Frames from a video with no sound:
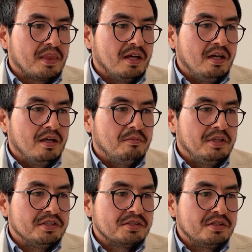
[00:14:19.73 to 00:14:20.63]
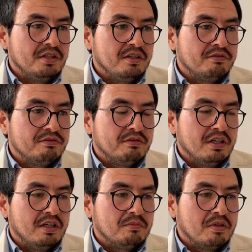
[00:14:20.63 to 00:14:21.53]
Ministry of
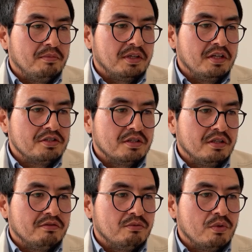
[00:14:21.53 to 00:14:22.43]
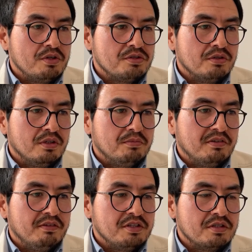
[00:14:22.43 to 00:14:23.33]
Propagation of Virtue and
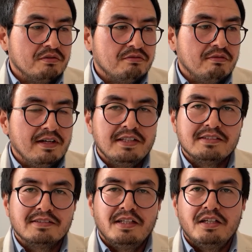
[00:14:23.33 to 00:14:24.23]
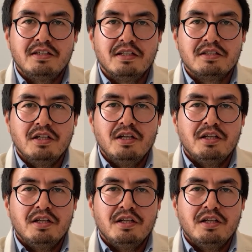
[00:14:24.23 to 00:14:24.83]
Prevention of Vice said that